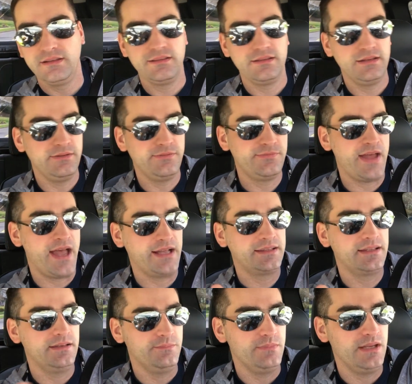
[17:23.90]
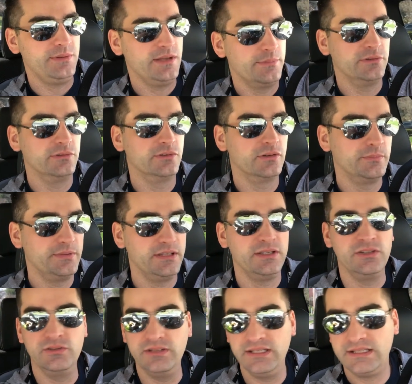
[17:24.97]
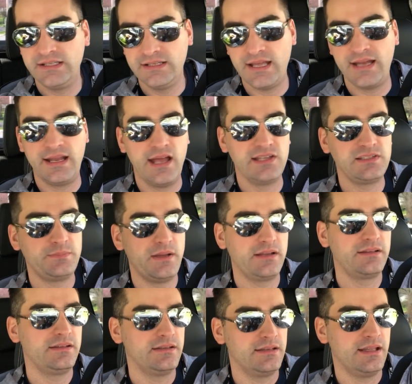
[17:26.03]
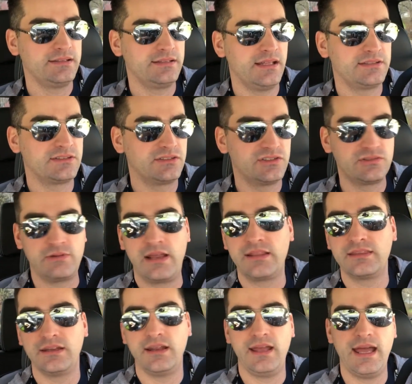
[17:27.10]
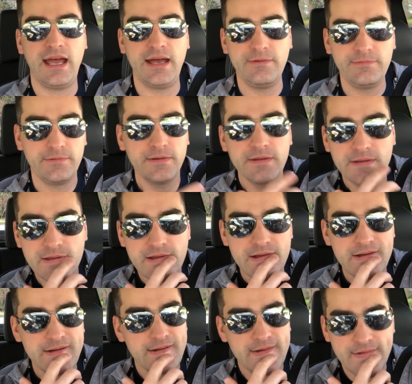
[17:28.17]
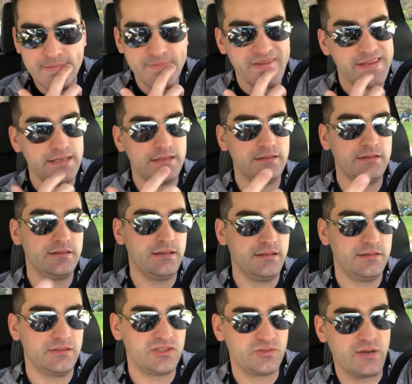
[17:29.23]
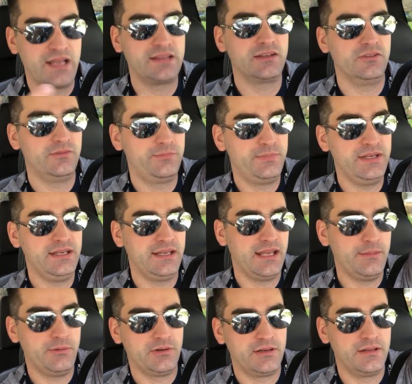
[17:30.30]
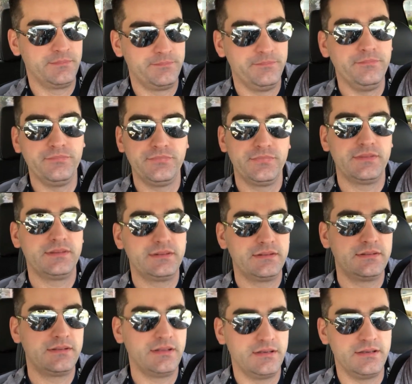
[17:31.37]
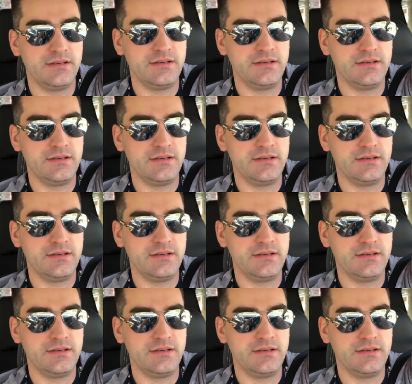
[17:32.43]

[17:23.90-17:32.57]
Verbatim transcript: the fact that maybe I'm a little bit unique in that aspect and that that's a strength that I have. Um, the strength of being able to to